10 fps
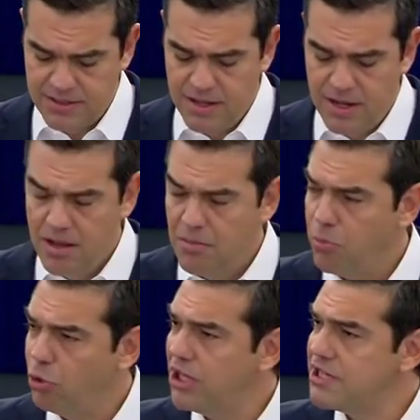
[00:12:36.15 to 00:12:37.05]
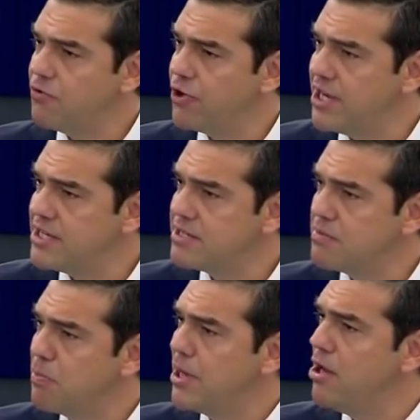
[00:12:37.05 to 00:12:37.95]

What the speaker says: that some in Europe, in